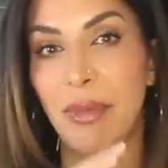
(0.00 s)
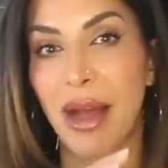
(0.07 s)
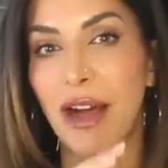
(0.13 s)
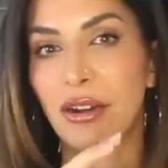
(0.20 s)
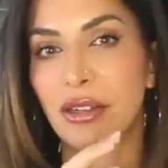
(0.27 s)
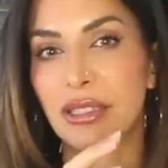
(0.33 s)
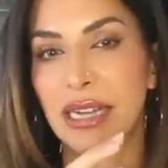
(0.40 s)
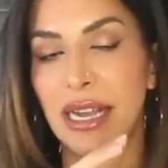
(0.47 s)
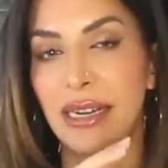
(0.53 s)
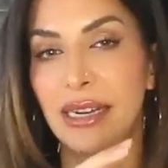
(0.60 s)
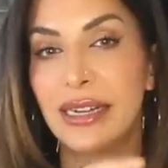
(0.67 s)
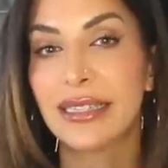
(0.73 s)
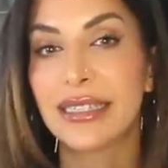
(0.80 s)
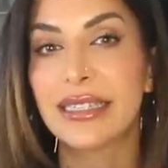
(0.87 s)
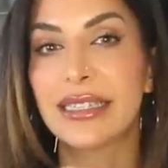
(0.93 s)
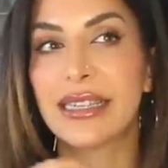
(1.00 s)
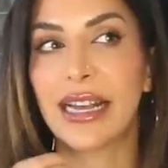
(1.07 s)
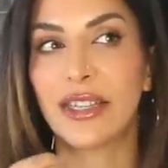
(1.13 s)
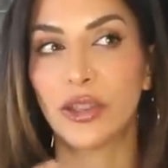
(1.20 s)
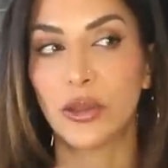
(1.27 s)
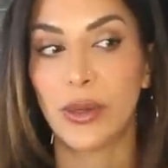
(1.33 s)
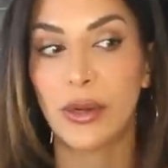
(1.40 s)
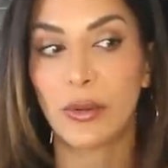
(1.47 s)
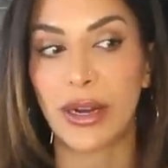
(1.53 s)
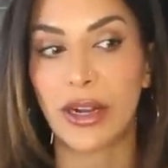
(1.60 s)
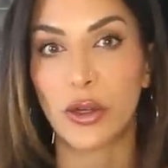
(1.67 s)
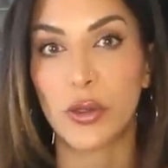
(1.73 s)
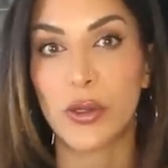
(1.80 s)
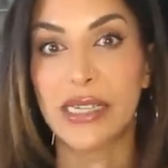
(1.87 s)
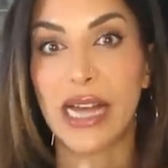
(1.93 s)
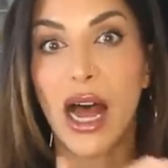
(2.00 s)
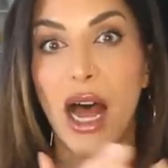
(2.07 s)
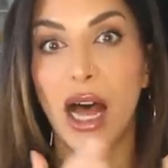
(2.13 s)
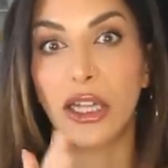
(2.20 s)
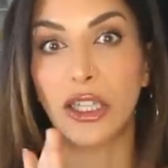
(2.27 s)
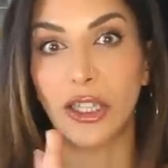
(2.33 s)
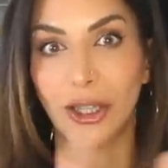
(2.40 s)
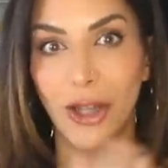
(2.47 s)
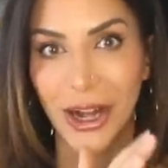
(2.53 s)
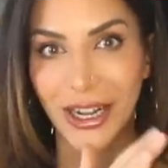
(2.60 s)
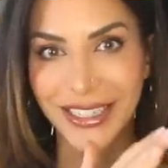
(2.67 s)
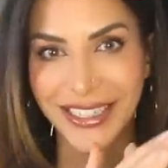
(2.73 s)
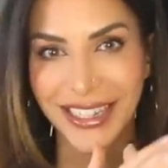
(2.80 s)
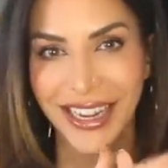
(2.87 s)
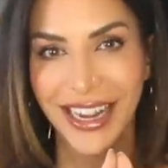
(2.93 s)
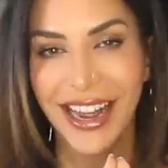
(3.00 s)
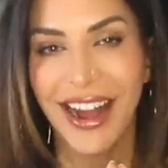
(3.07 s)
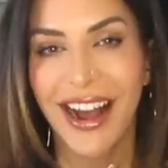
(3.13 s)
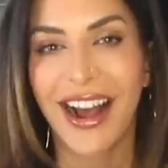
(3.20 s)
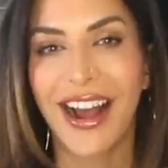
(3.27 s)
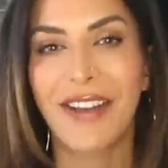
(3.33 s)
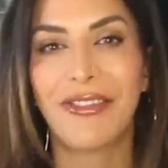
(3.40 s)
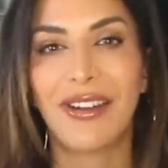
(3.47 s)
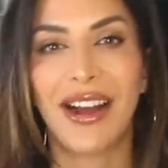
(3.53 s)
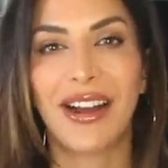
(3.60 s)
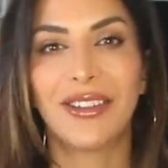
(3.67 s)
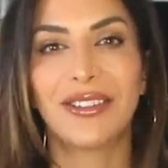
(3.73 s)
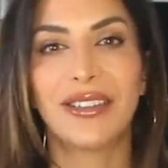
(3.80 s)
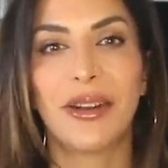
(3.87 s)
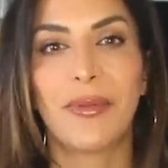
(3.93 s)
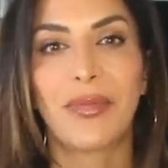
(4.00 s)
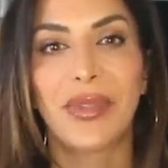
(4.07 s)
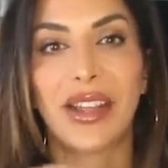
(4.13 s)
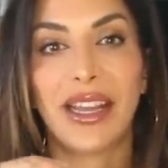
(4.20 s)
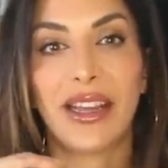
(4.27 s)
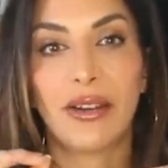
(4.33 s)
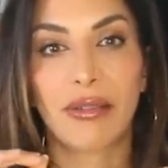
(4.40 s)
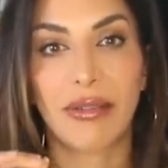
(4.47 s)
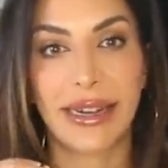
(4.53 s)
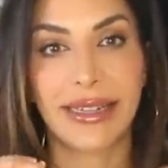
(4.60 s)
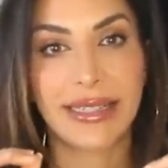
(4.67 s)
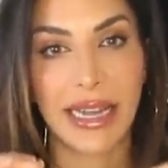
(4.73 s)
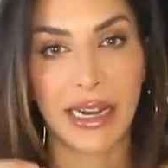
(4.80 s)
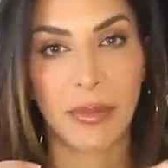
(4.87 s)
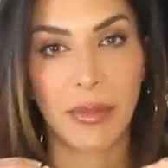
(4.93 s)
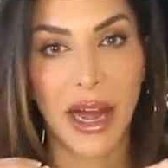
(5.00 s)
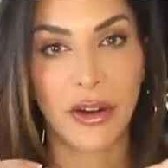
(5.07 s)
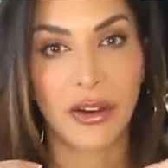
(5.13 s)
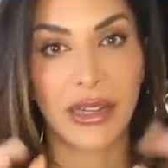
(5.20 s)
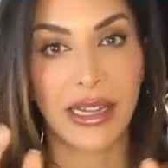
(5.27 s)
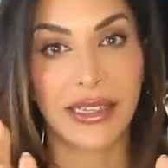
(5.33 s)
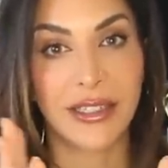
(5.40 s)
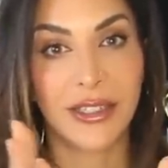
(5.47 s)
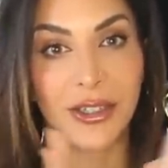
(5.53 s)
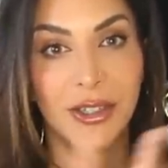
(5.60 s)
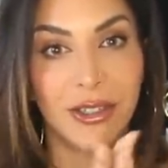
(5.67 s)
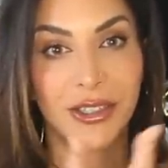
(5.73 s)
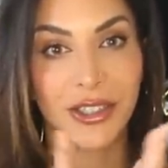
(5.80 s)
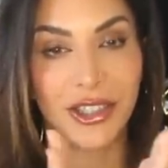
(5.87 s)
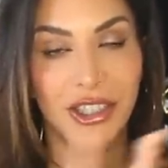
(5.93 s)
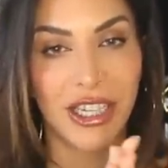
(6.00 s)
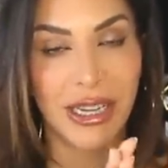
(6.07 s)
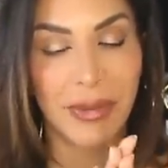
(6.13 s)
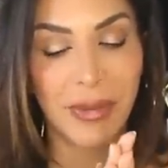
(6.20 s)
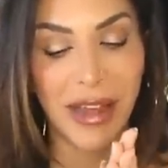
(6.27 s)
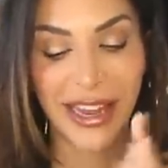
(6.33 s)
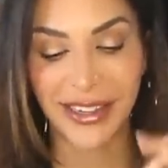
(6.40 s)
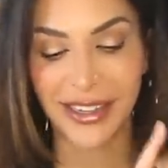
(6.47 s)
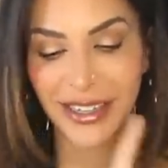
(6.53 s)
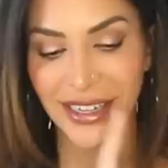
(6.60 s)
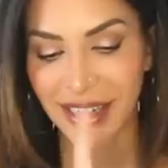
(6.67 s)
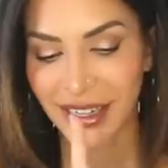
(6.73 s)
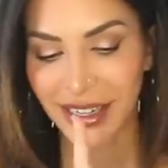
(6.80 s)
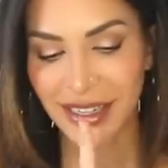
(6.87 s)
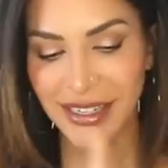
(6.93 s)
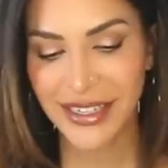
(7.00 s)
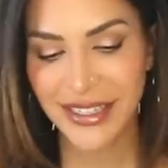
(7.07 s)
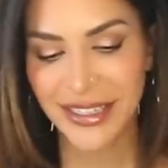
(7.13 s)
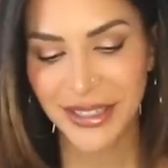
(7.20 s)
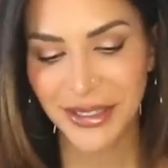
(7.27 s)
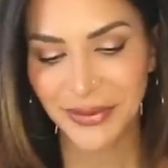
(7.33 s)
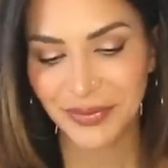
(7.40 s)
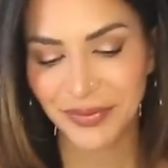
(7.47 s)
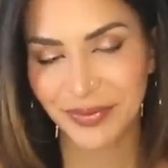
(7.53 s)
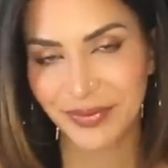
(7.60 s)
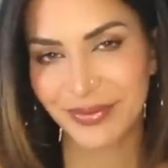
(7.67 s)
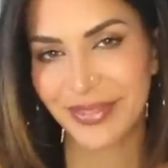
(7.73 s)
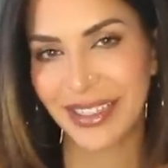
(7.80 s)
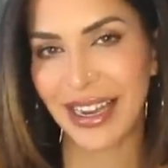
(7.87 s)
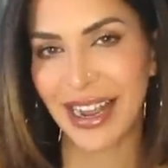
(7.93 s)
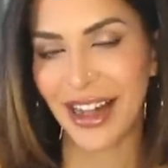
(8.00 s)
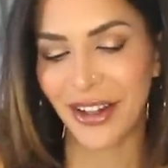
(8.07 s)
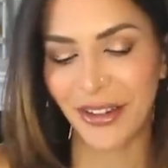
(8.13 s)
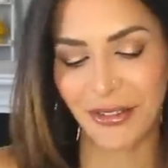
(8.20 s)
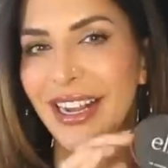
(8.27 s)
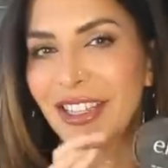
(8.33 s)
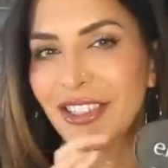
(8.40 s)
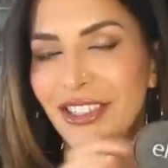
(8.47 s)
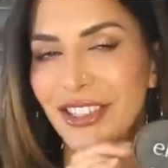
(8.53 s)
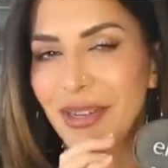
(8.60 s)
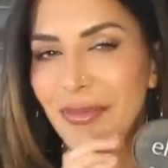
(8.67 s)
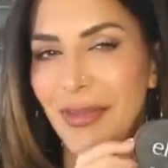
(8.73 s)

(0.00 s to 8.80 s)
powders can accentuate wrinkles a lot. I found a great setting powder that is dirt cheap, and it is the E L F H D